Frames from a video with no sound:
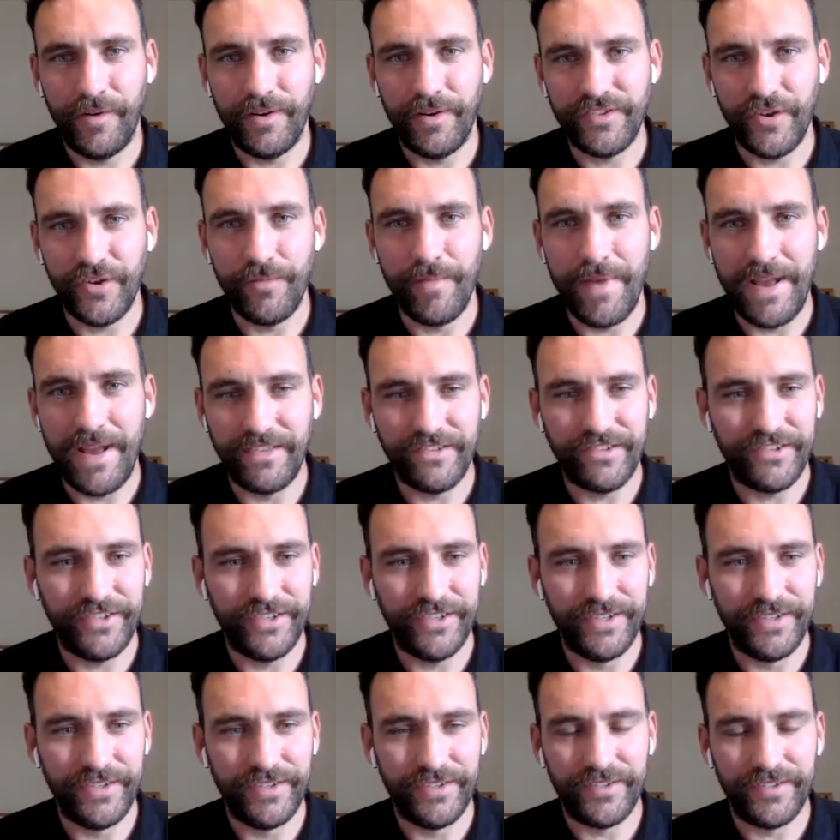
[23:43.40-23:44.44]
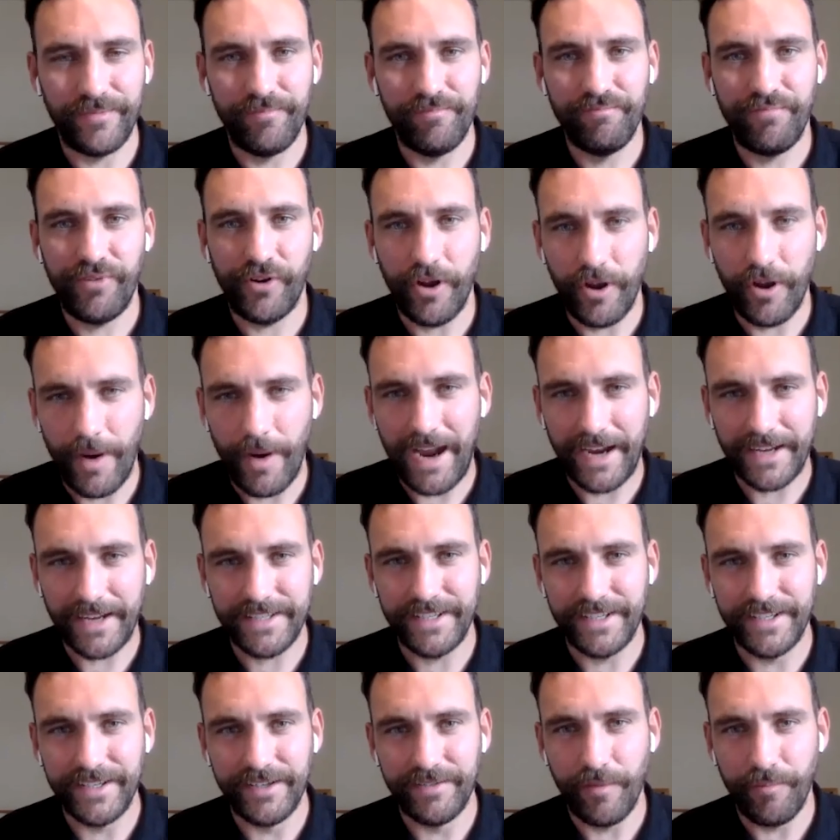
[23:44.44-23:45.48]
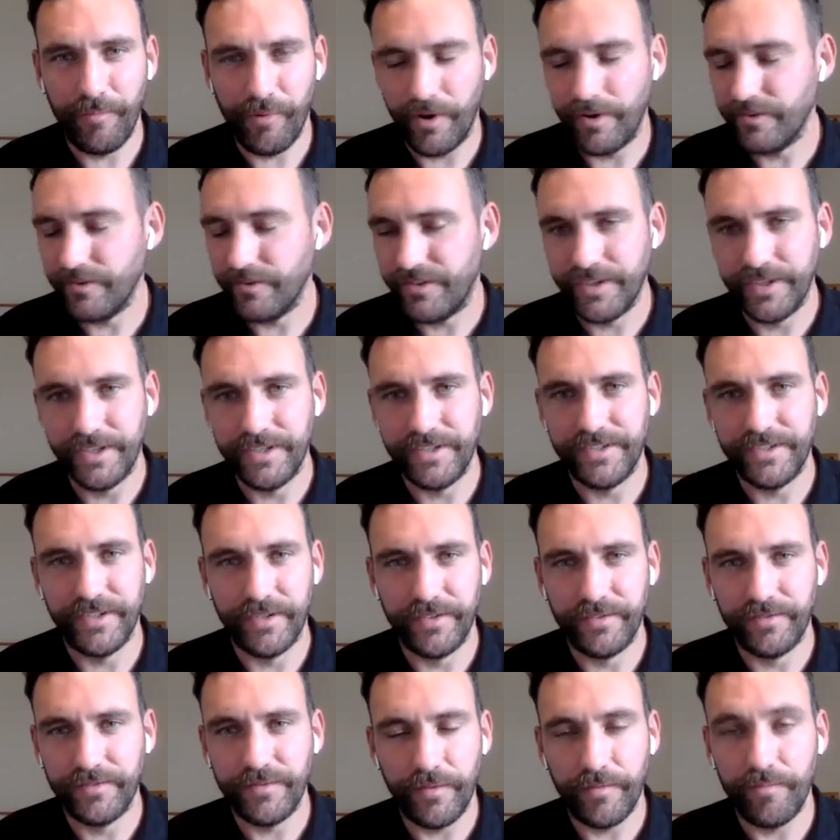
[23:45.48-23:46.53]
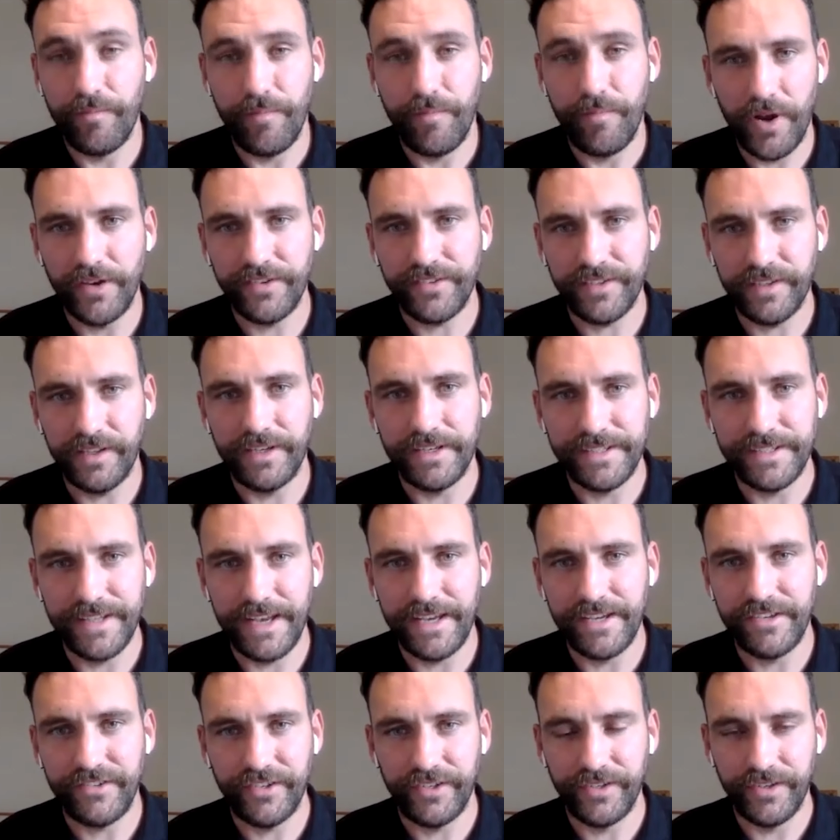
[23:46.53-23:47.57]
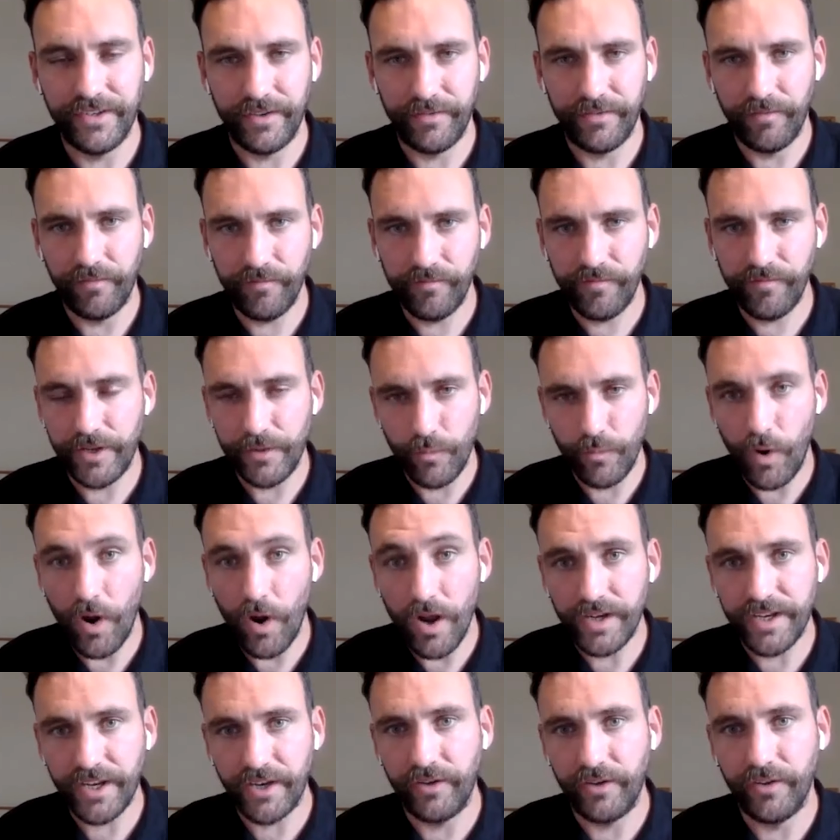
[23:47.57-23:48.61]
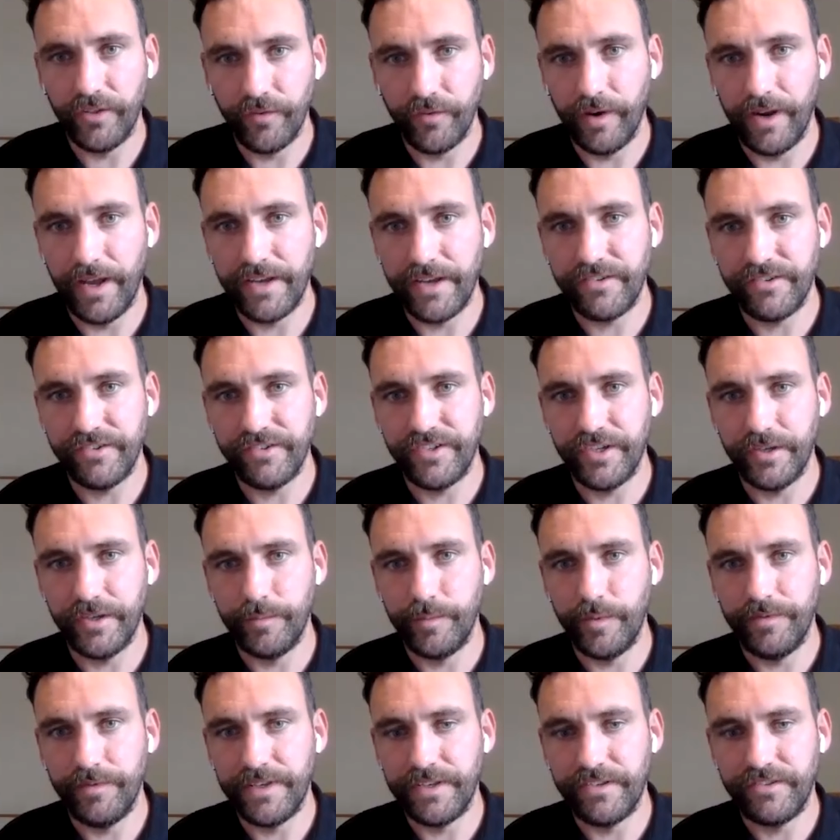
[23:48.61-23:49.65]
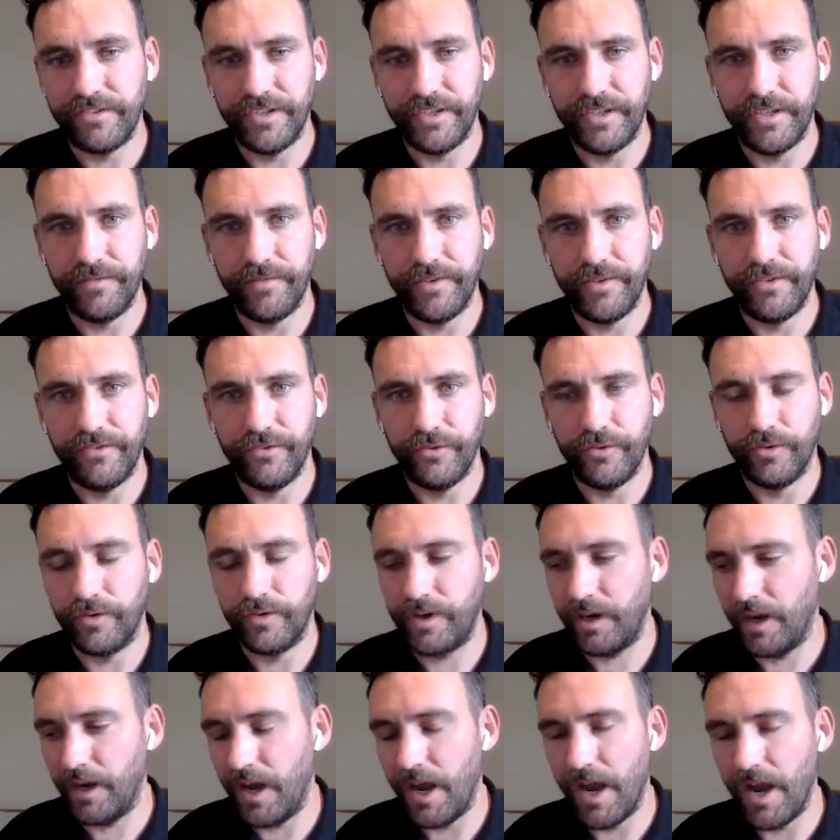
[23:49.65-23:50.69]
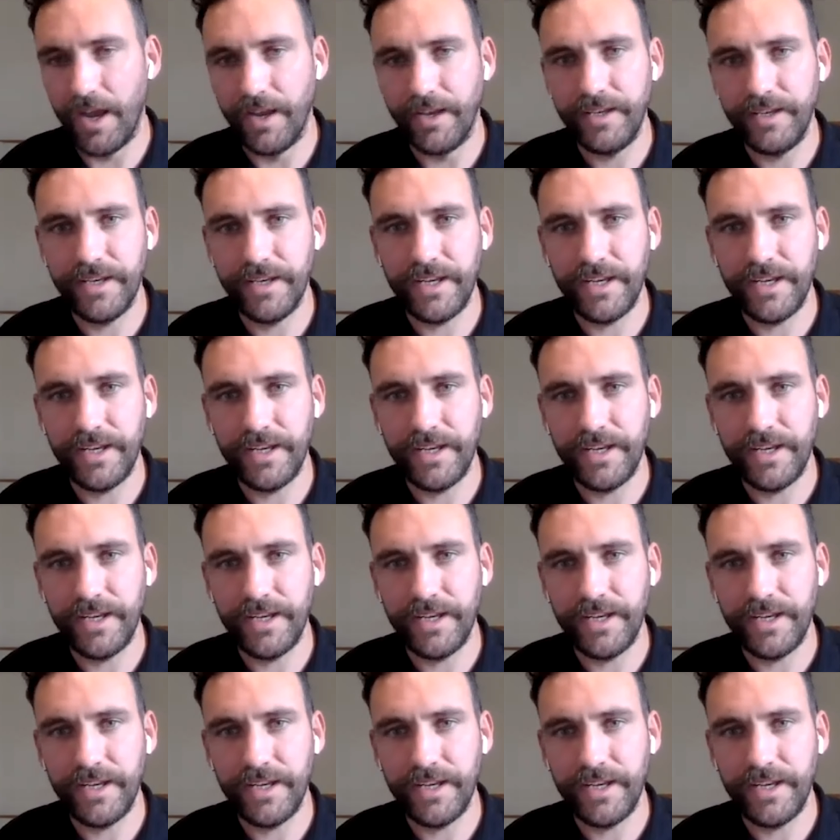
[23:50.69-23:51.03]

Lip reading: Lorenzo mentioned proactive approaches and sort of personalization and really working on the relationship with each individual client.